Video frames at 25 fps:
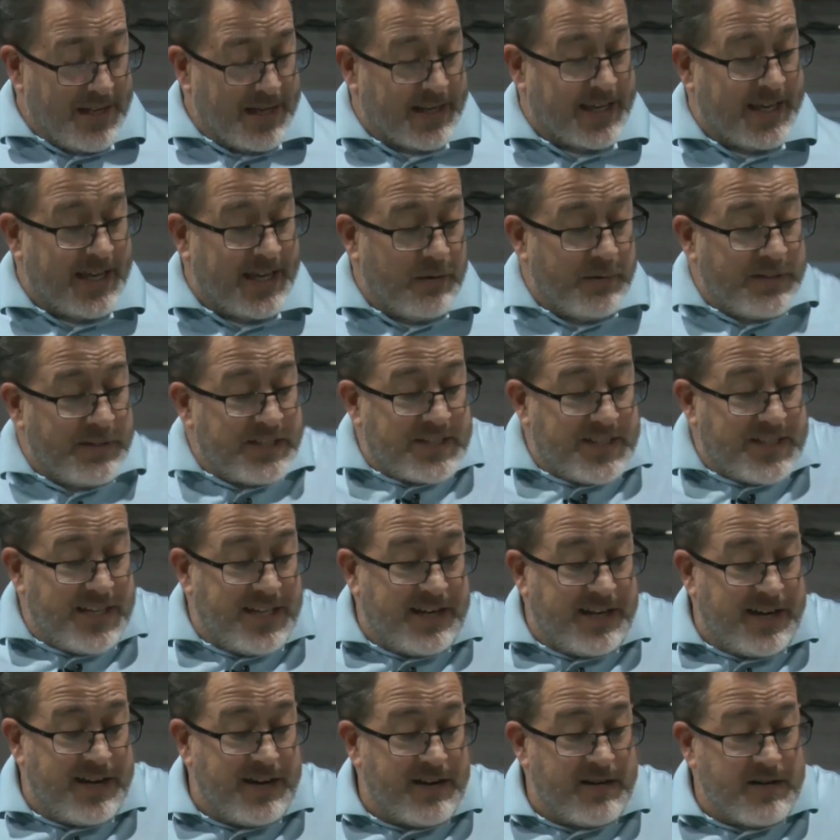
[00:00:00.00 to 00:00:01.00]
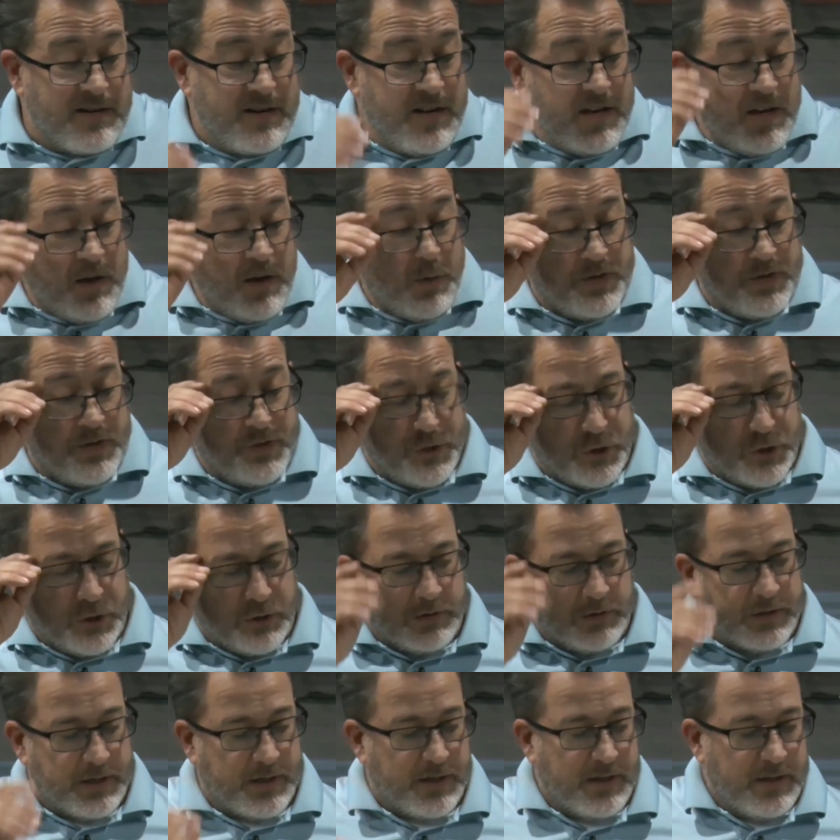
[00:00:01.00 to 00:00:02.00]
again, we see it here with
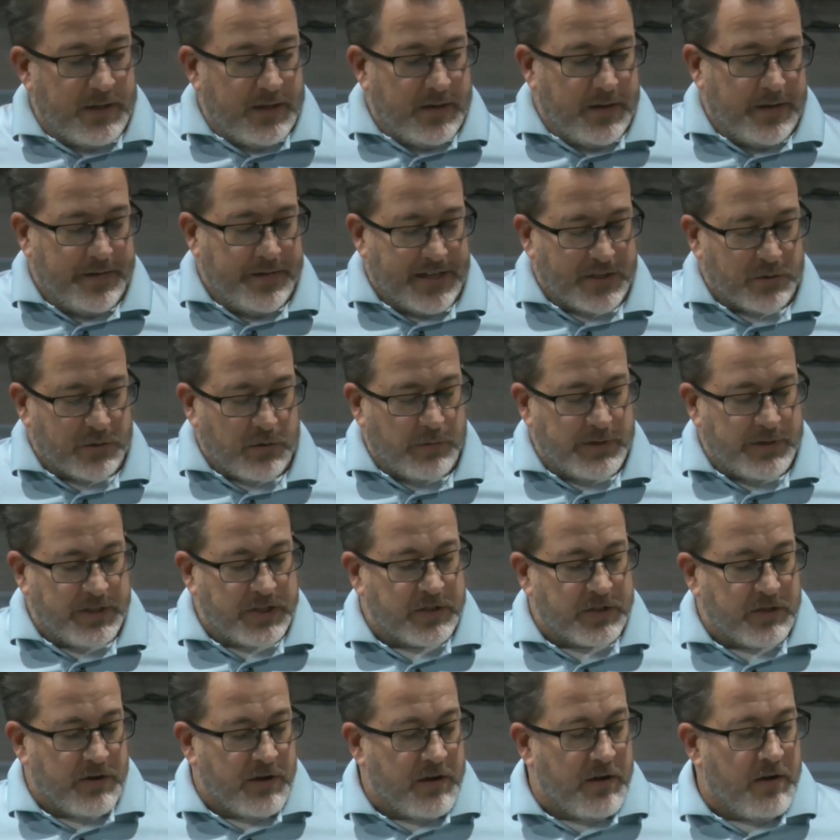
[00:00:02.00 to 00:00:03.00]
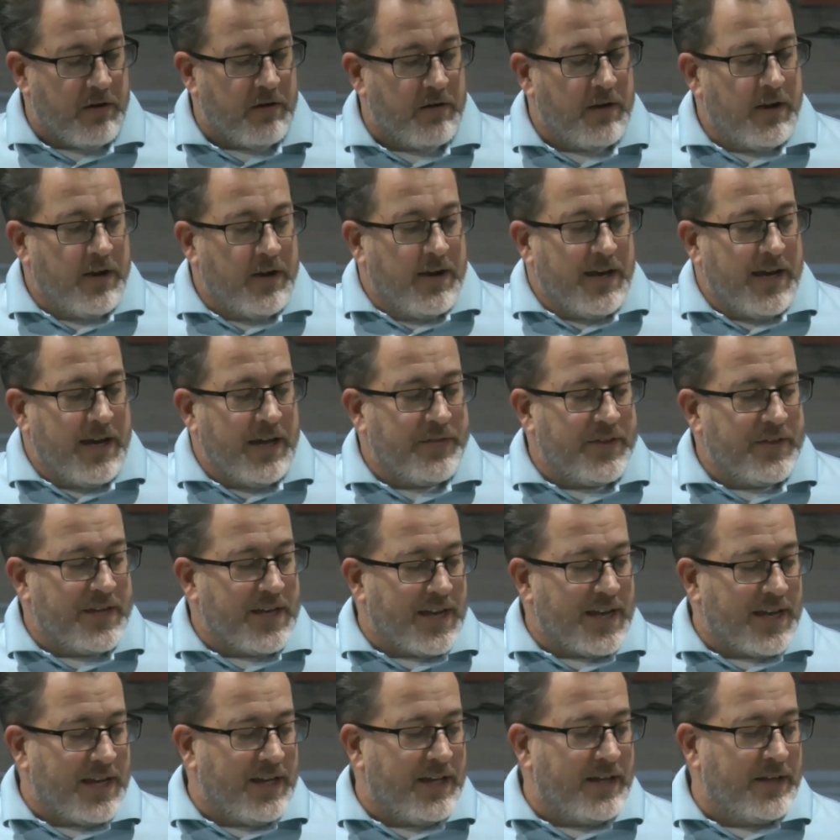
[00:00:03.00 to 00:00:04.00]
Judah. And that's what we saw at the
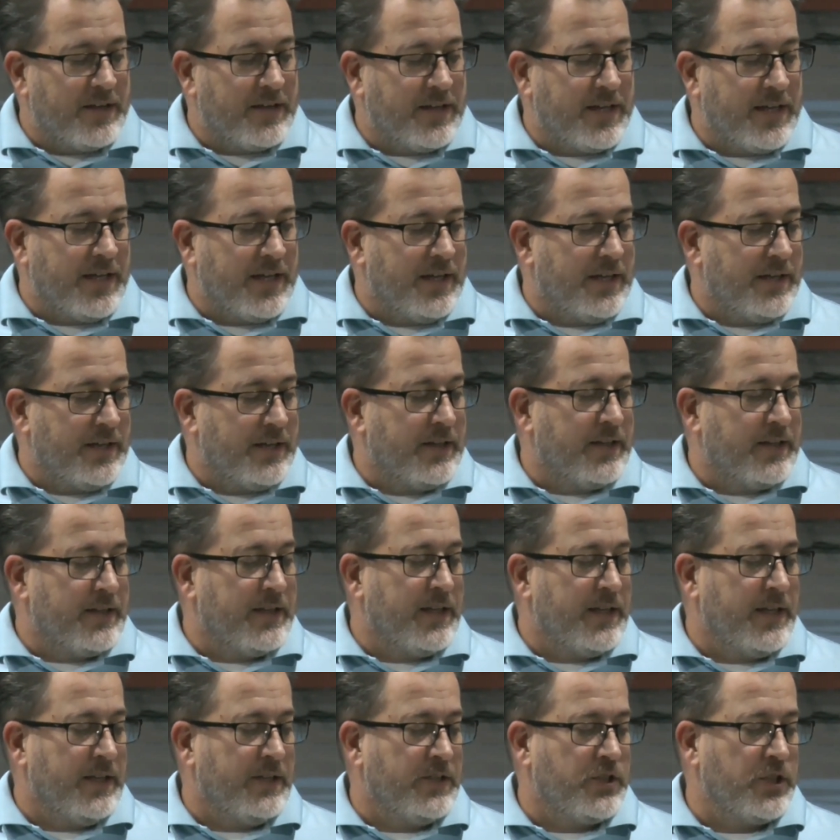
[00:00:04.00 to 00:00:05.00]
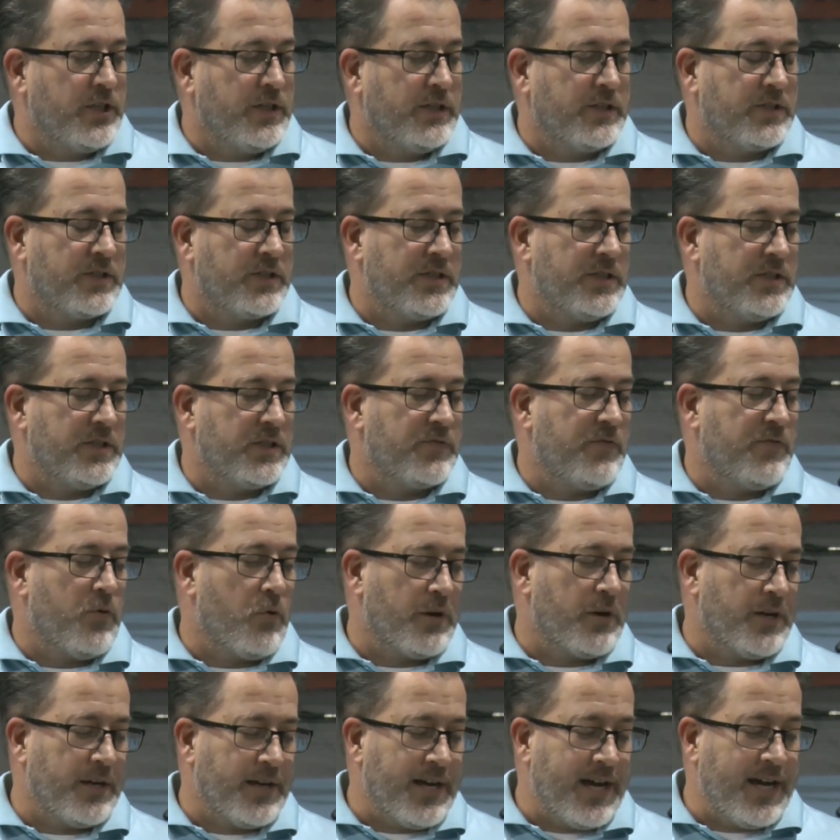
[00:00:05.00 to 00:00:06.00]
end in Genesis
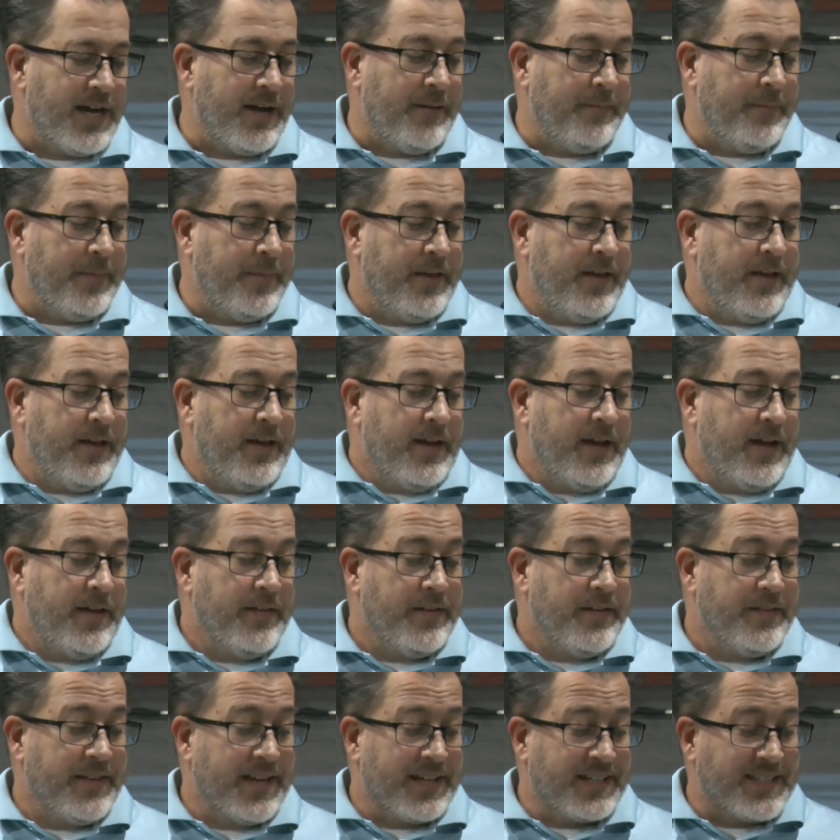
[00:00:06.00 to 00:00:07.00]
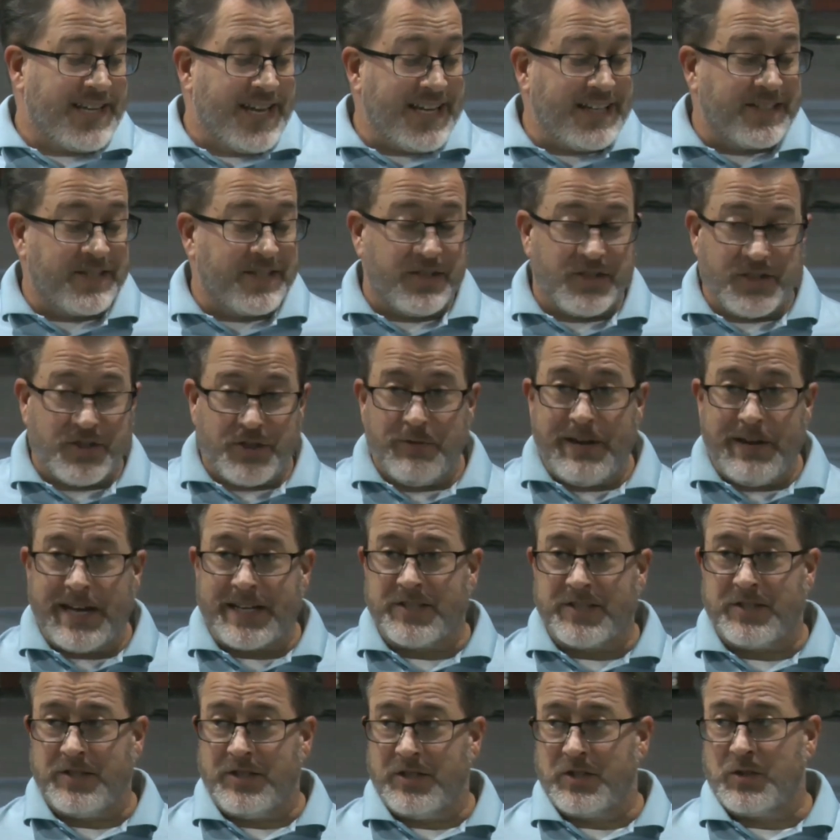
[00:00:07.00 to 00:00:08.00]
49. And then that takes us to
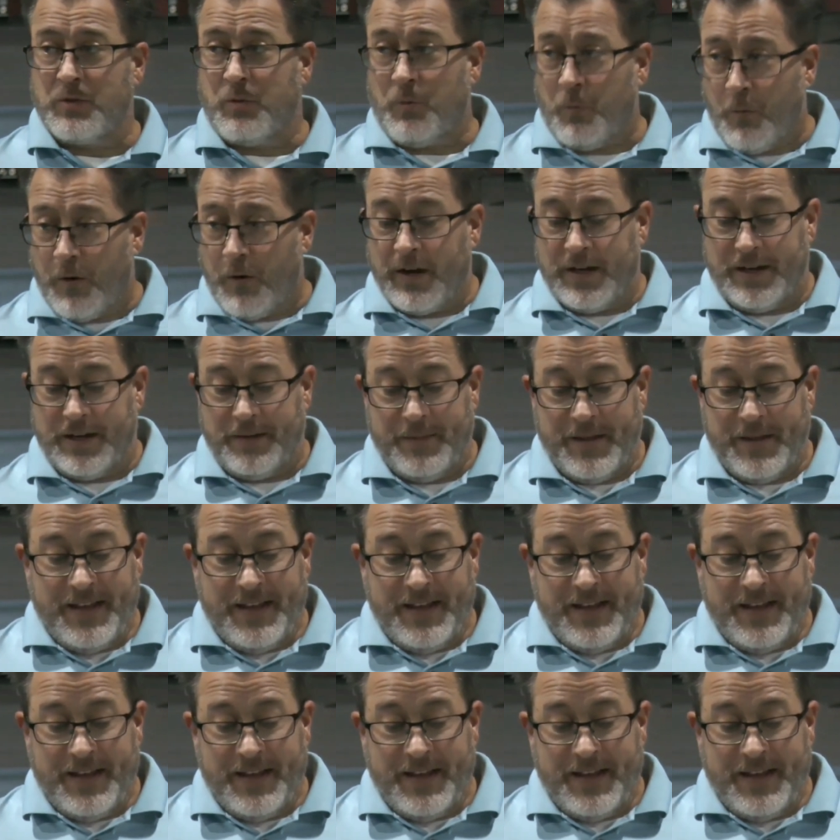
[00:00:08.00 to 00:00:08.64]
Exodus 1.